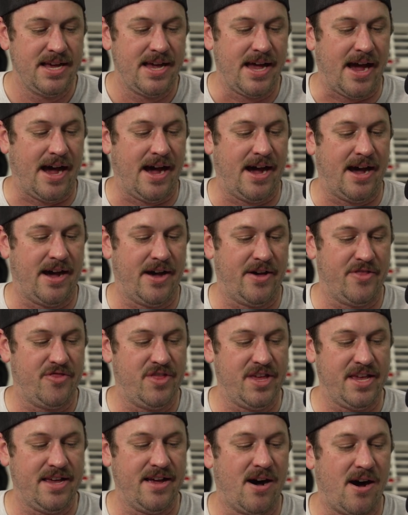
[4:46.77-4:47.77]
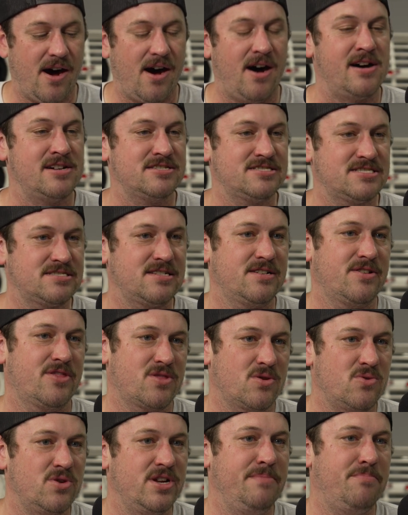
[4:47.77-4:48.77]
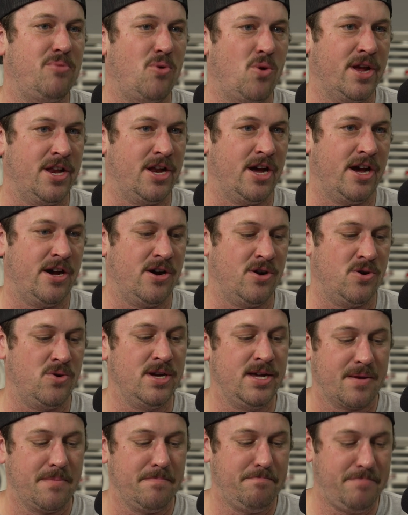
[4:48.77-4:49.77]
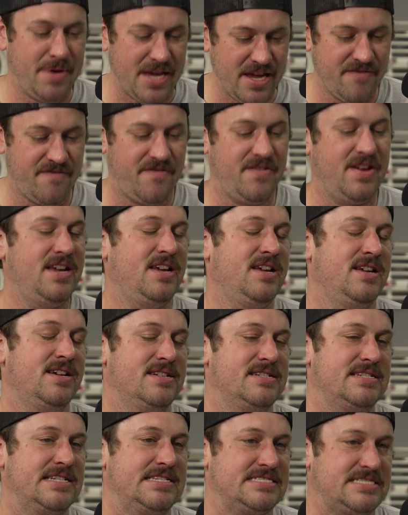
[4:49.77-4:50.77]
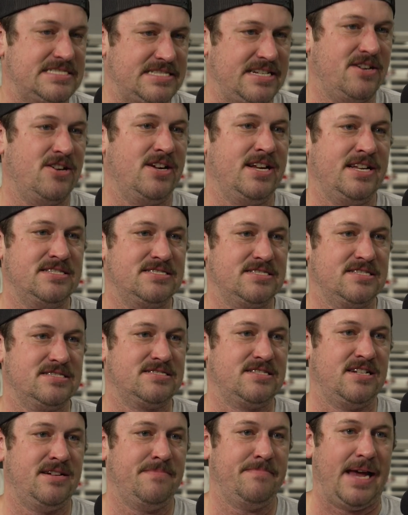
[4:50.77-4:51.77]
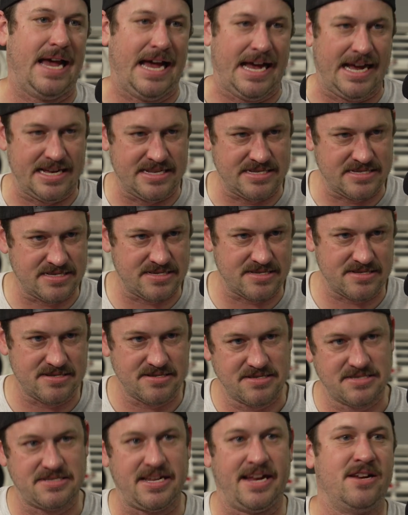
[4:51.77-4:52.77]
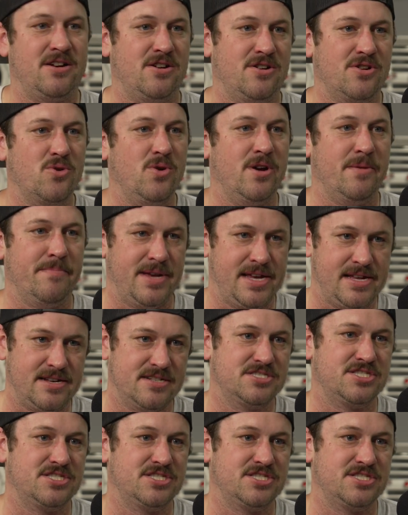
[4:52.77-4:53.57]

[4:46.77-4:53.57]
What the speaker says: the Haas 3.0 beefy steering system as standard equipment.